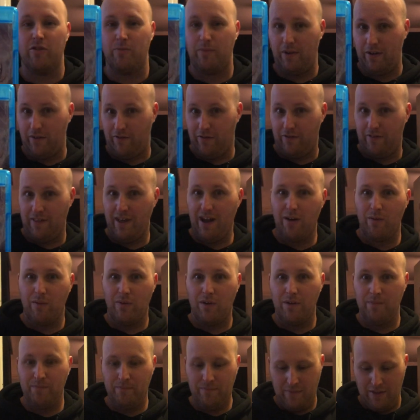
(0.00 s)
is B for that
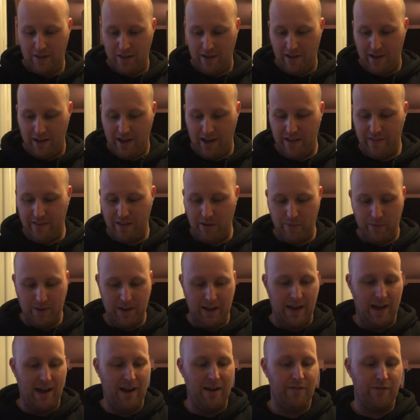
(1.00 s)
one. And then we
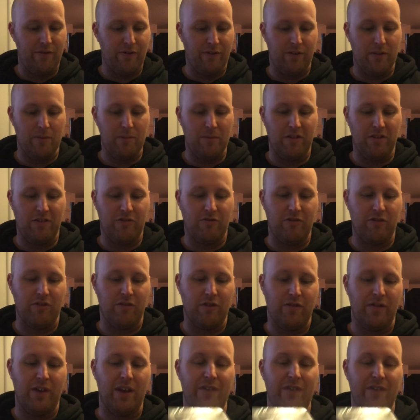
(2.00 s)
have the Mistress of